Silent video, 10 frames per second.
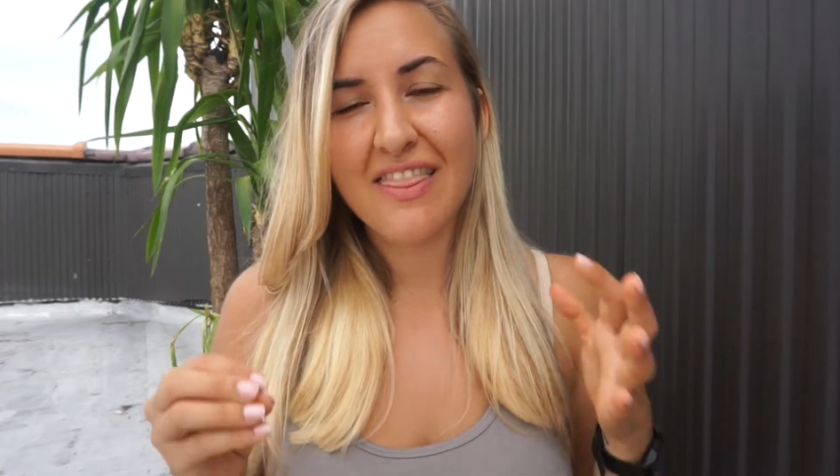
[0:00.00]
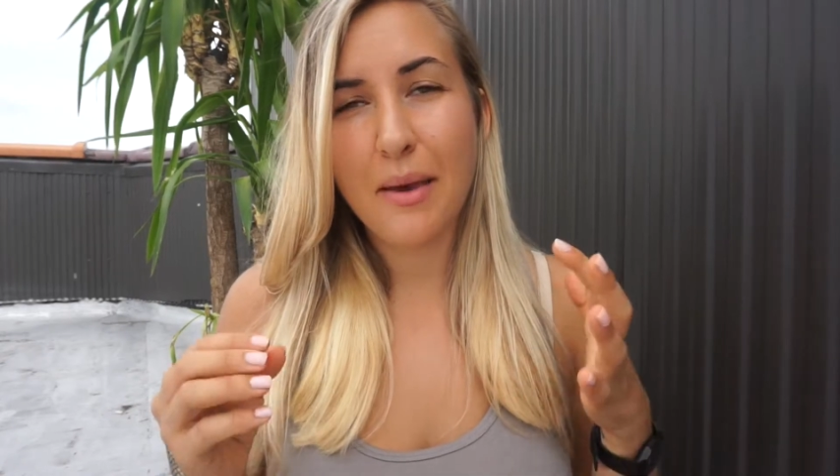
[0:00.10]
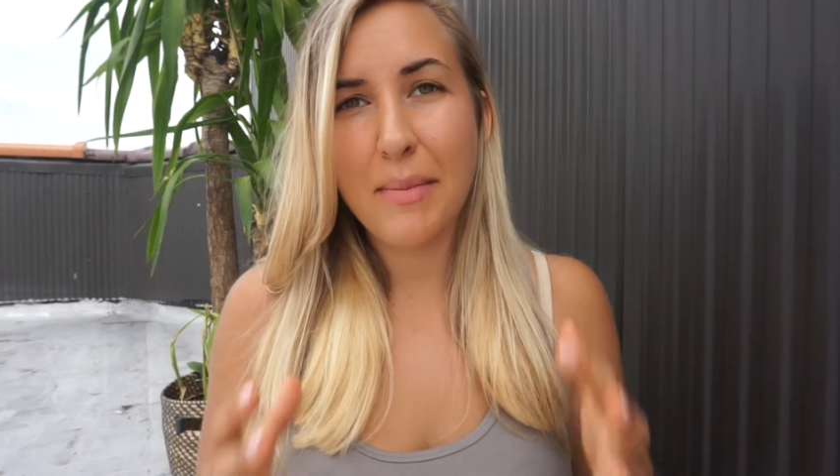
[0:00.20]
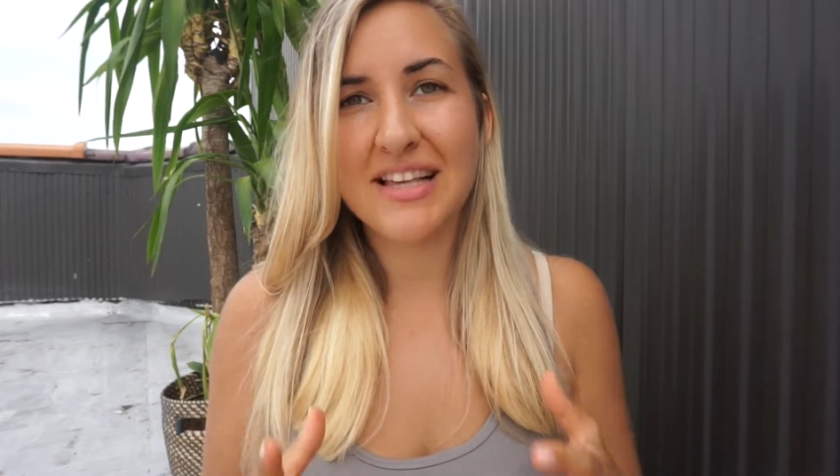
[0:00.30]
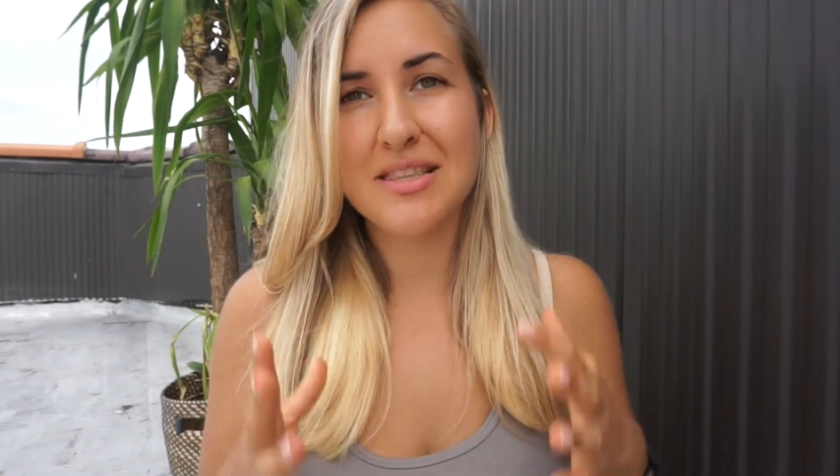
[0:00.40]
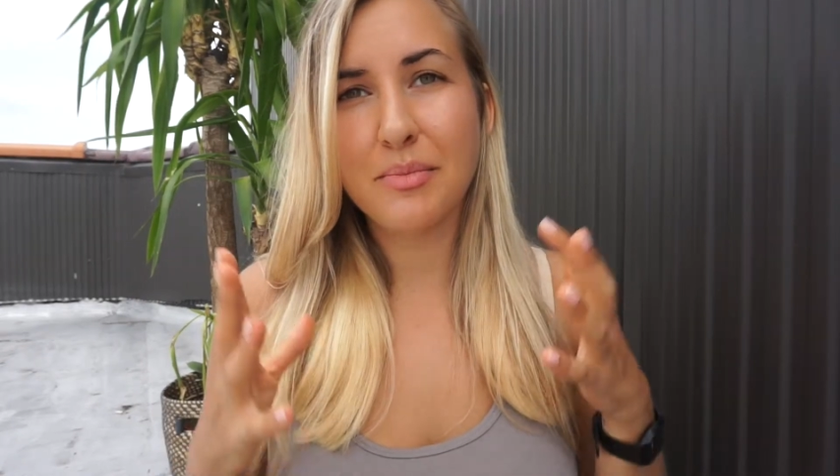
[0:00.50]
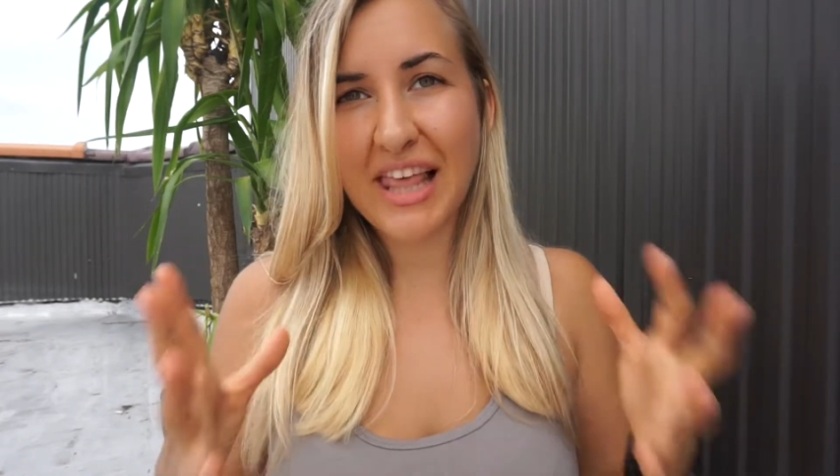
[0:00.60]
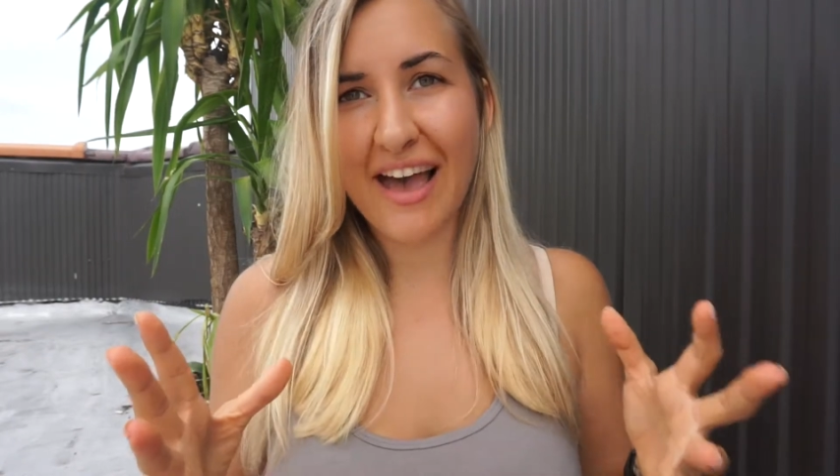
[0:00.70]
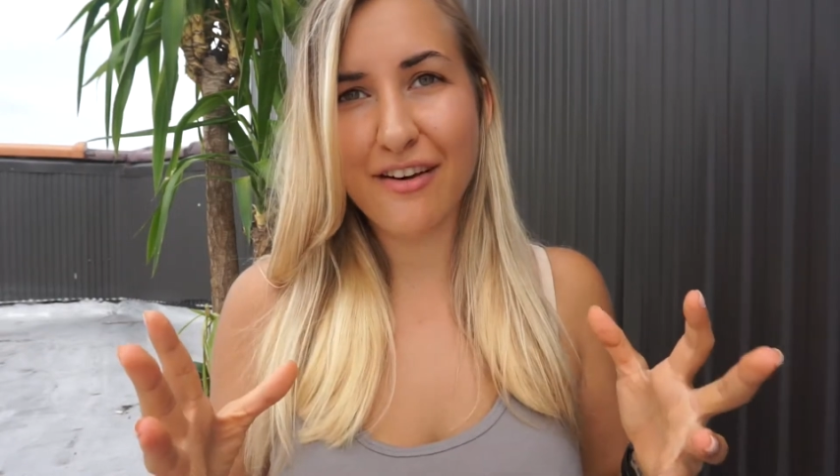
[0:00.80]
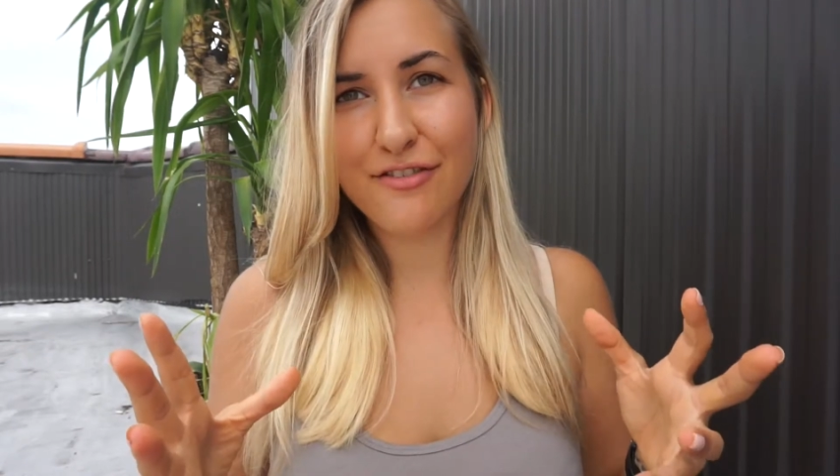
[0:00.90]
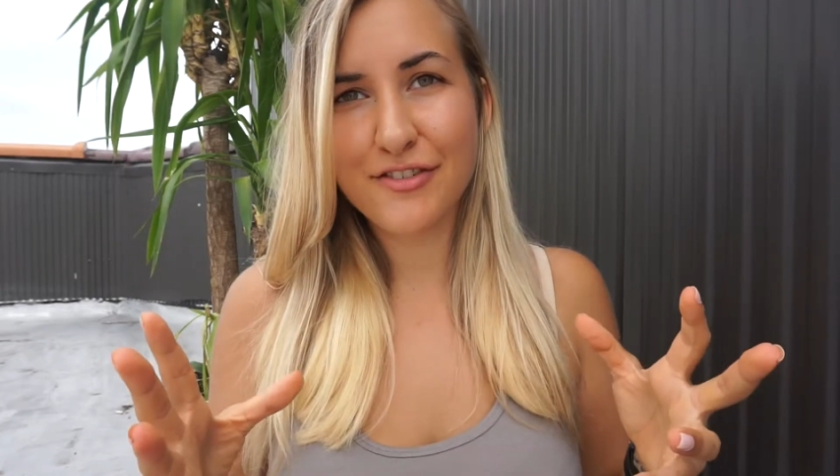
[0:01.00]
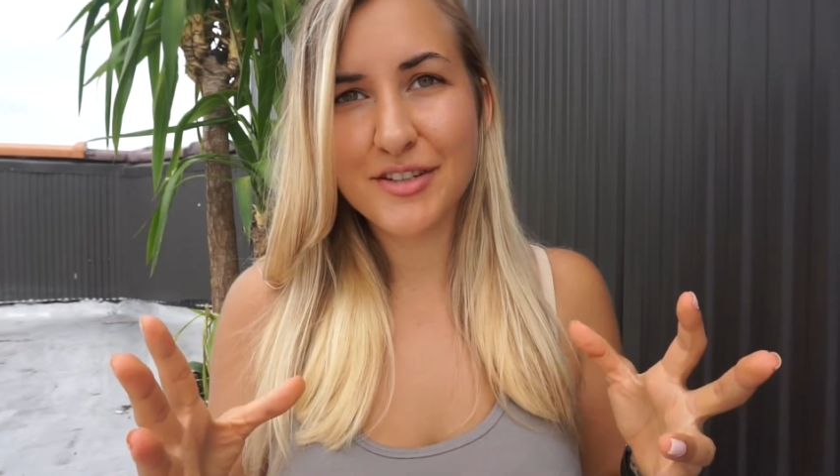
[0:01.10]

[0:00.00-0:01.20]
that makes them laugh.